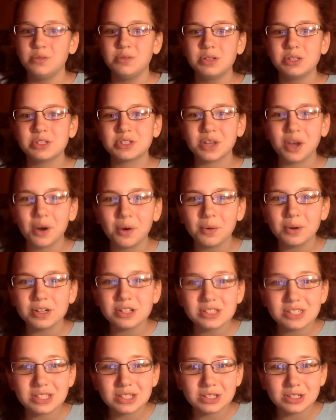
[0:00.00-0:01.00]
So we're
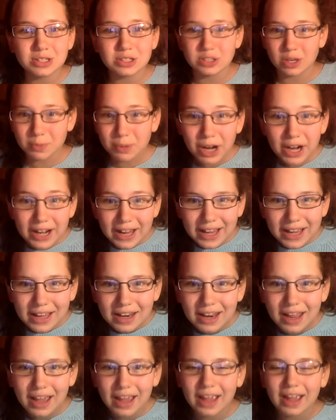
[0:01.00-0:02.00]
just gonna jump right
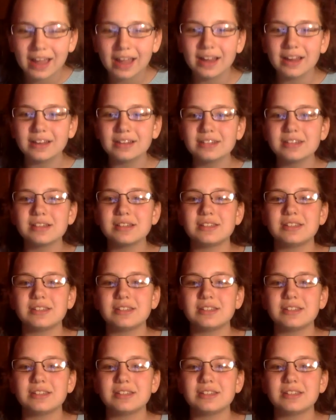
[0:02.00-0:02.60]
in and